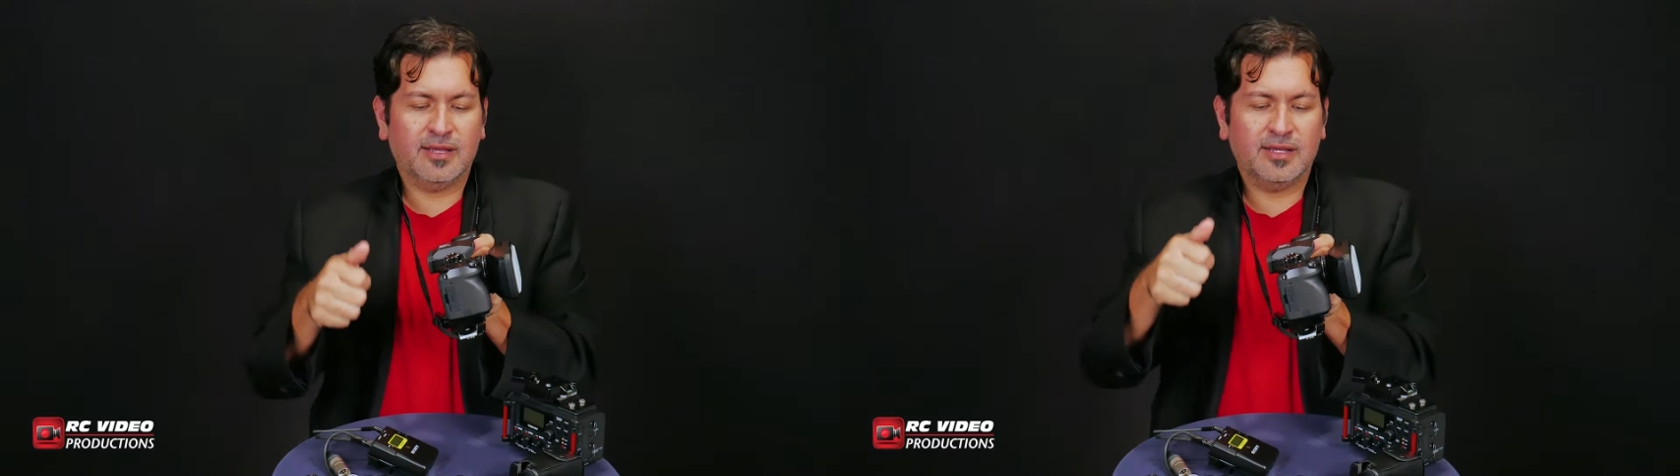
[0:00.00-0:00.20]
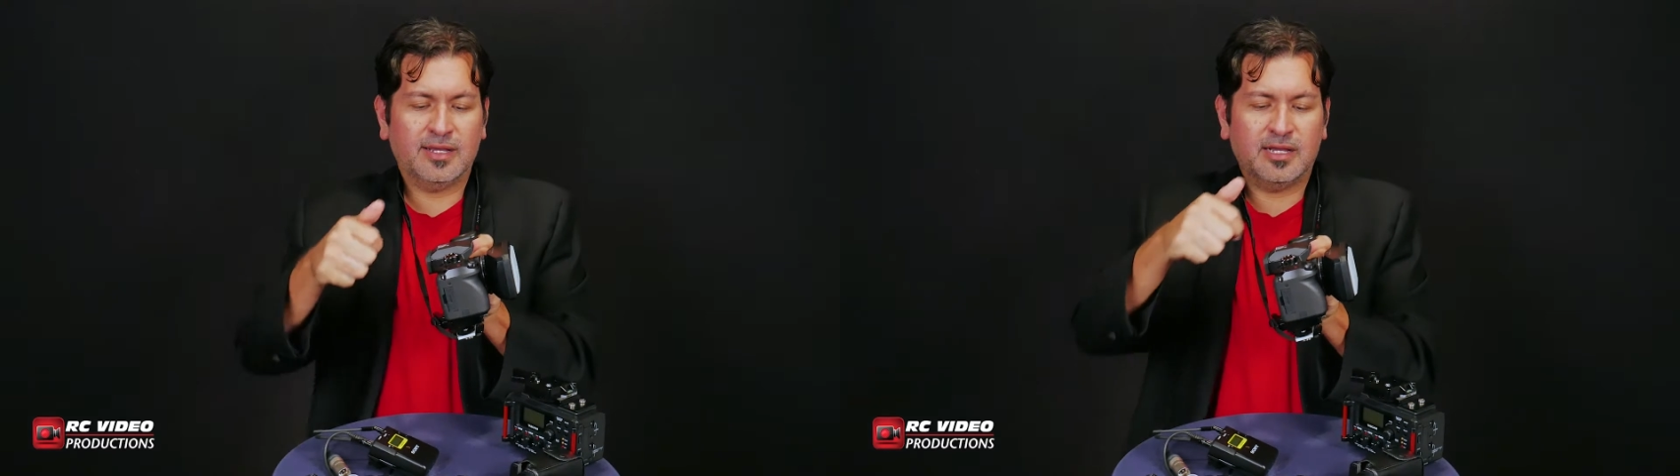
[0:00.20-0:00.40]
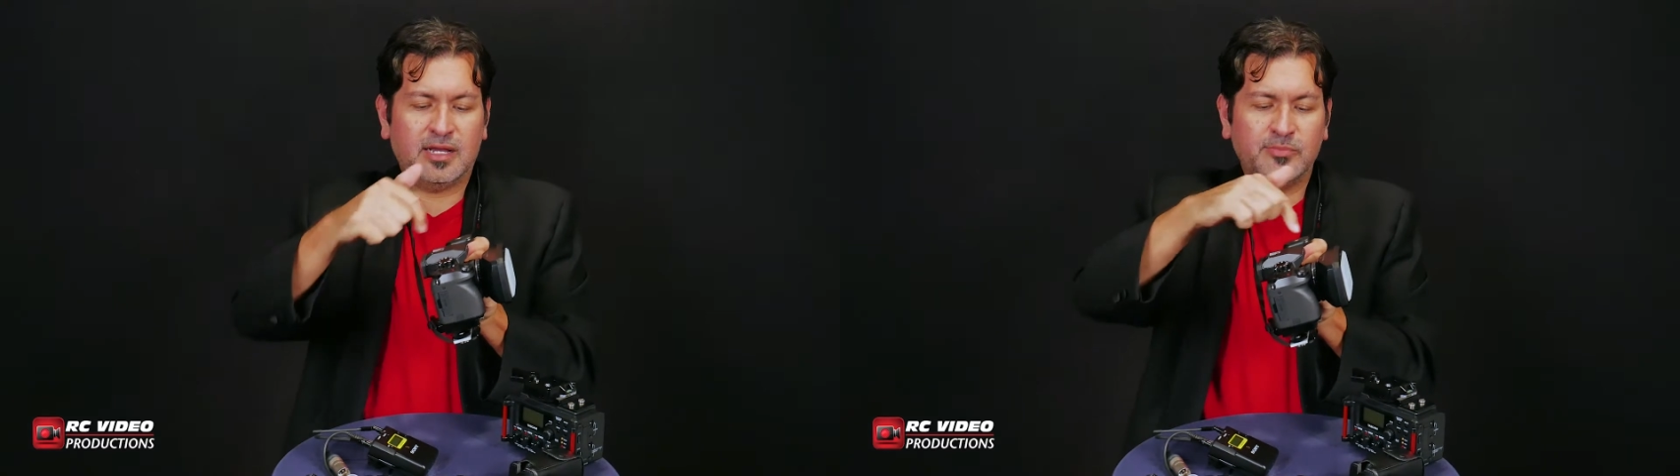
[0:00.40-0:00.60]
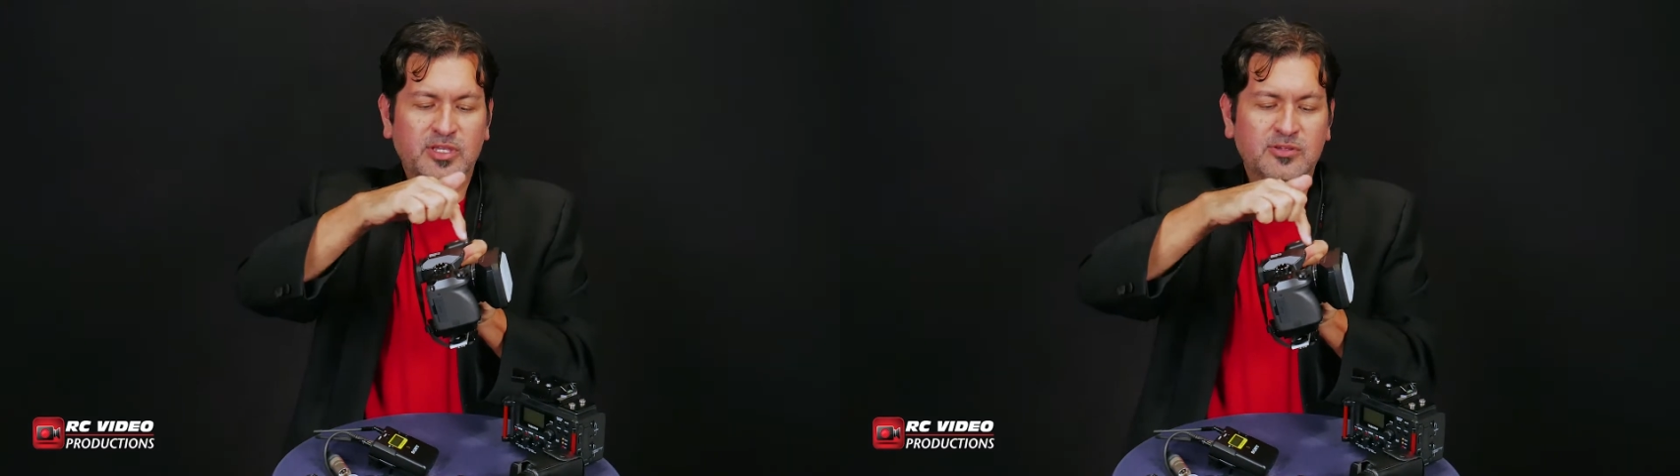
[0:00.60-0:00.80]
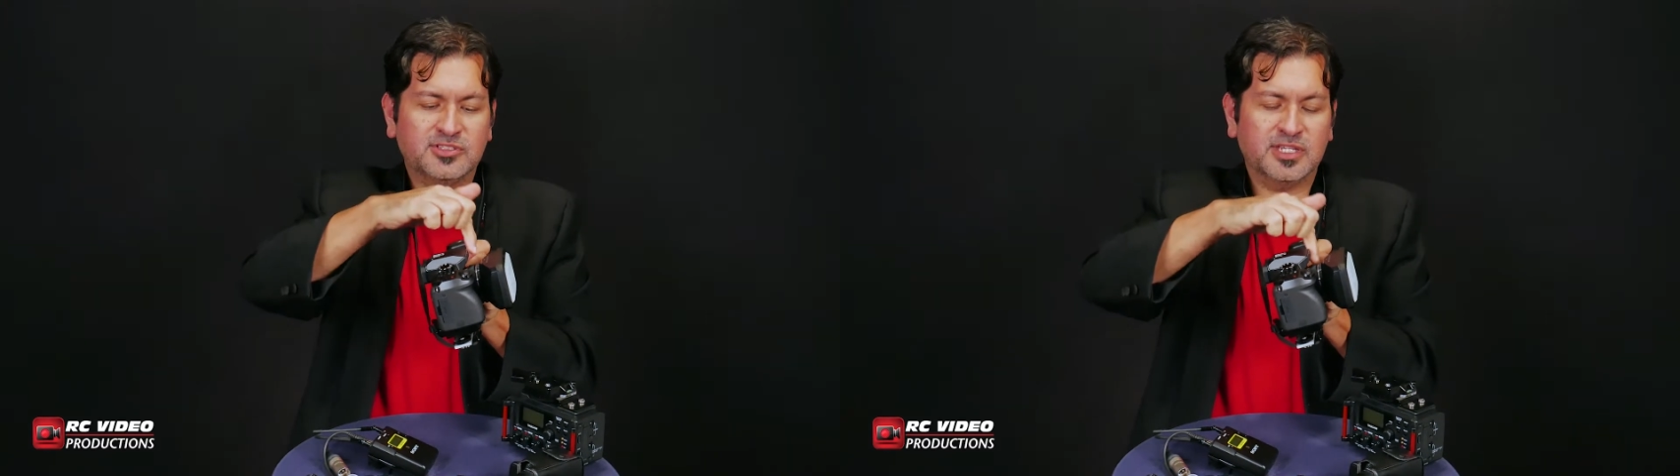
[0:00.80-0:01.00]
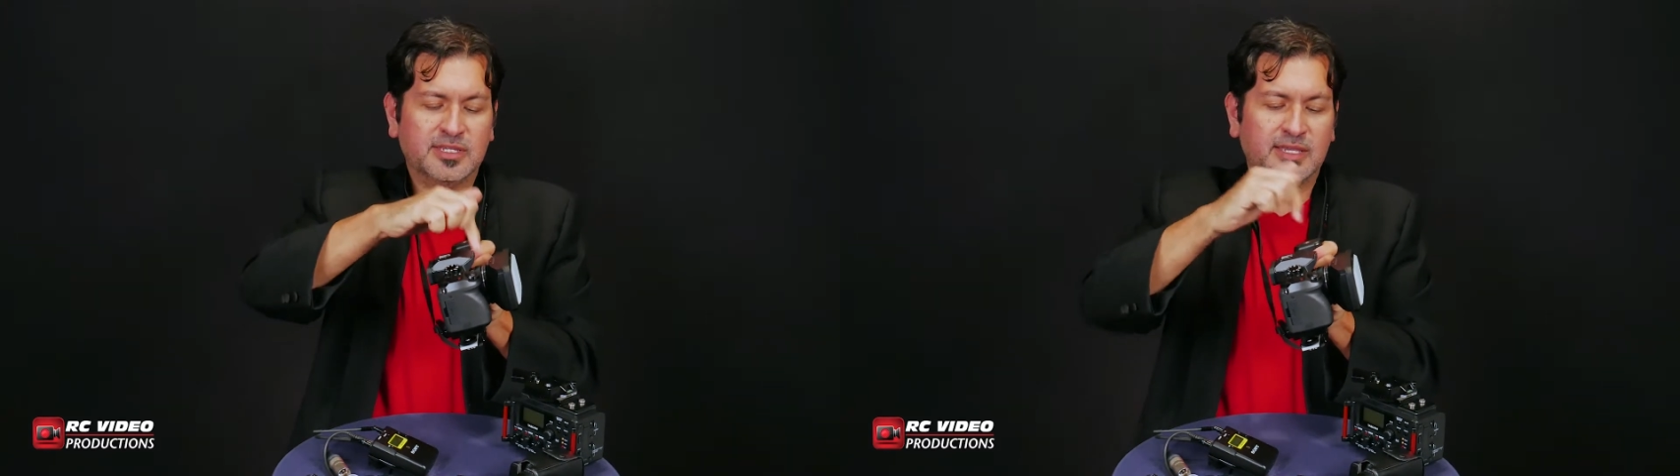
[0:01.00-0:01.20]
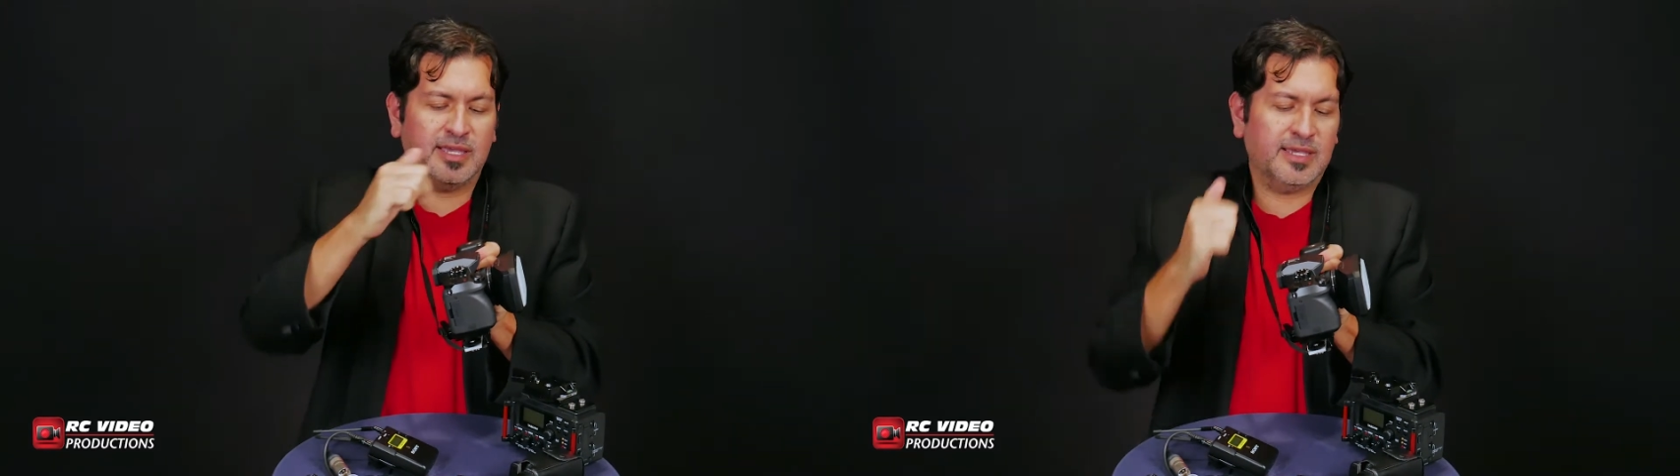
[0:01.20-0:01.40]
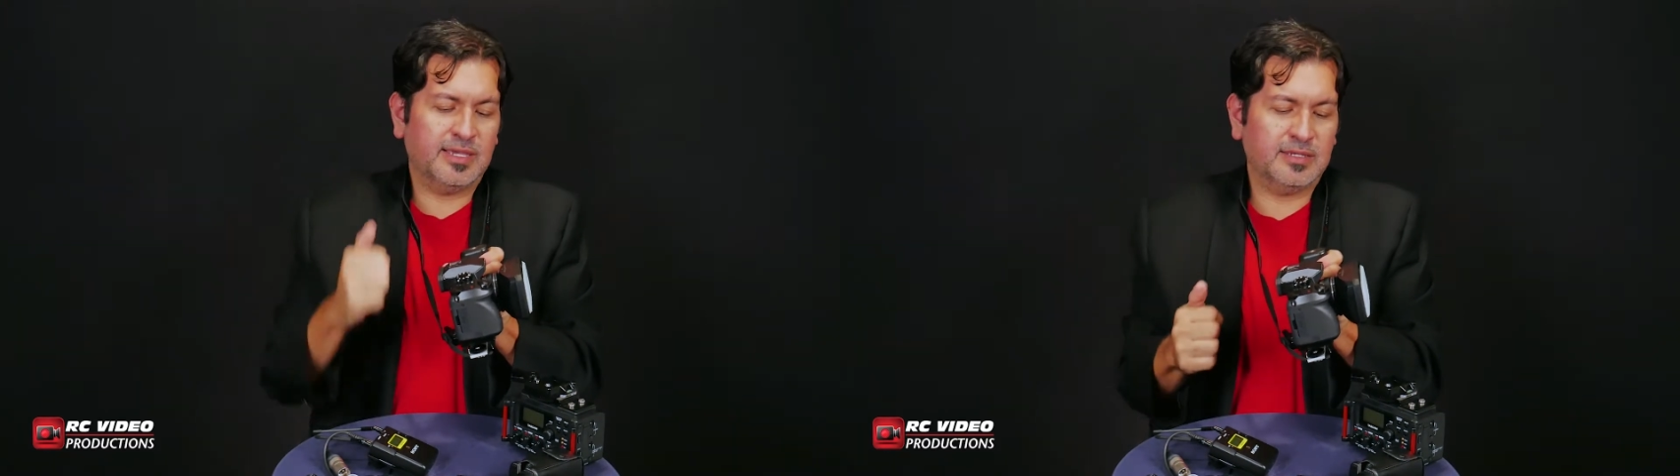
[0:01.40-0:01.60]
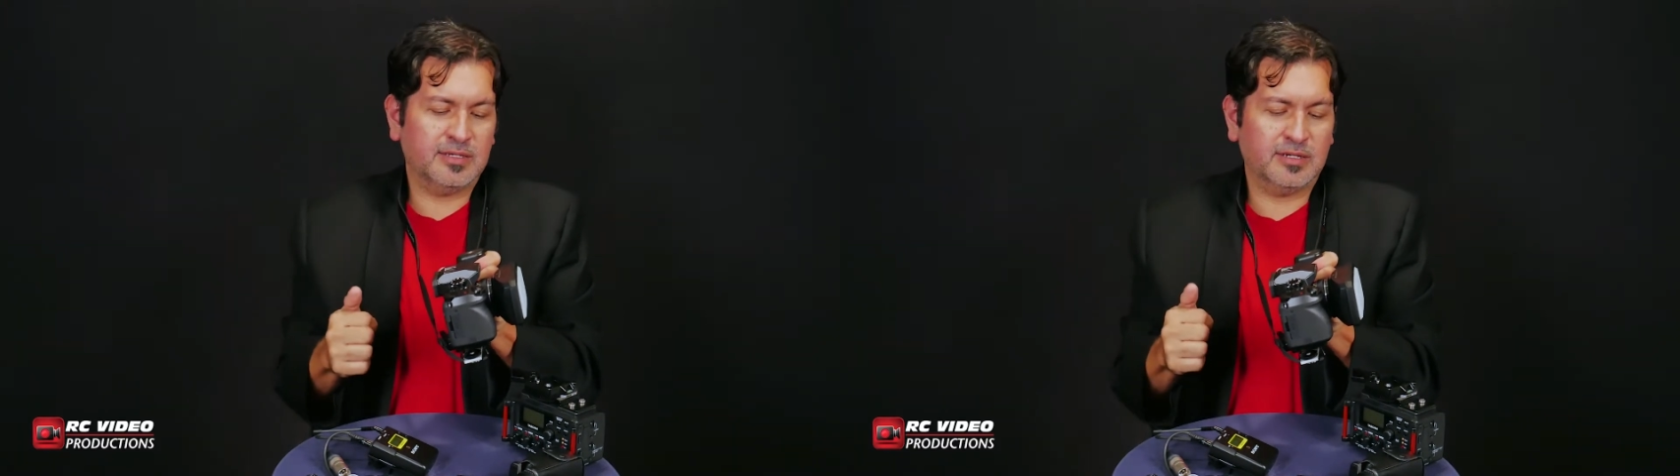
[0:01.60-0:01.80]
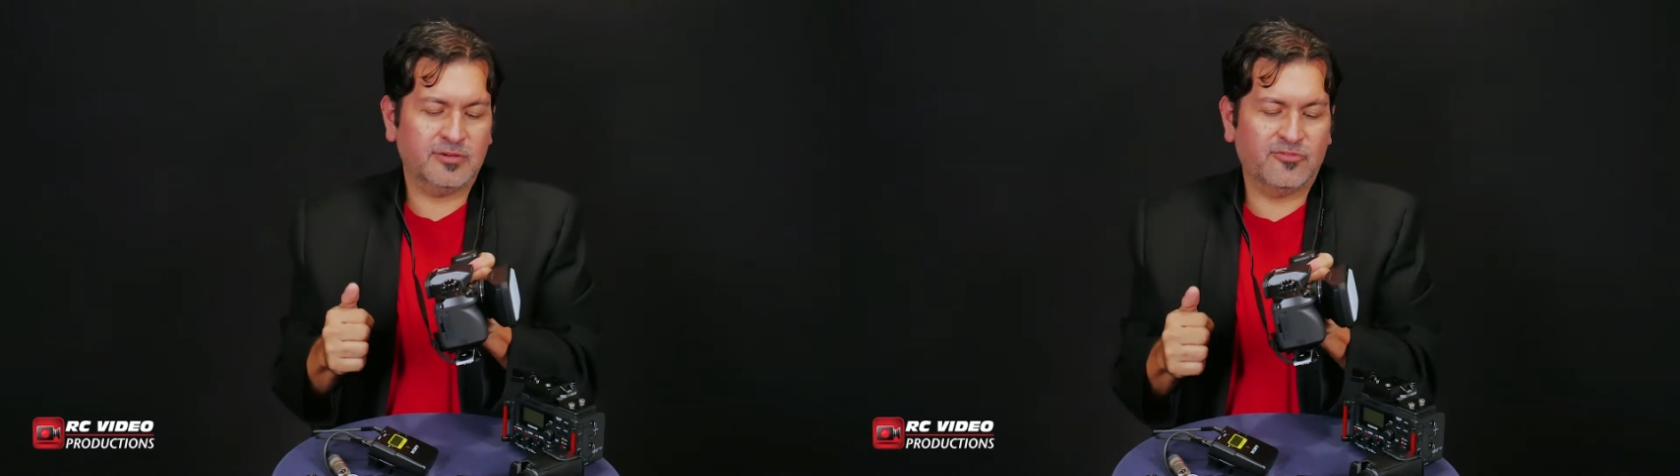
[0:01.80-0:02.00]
I'm using a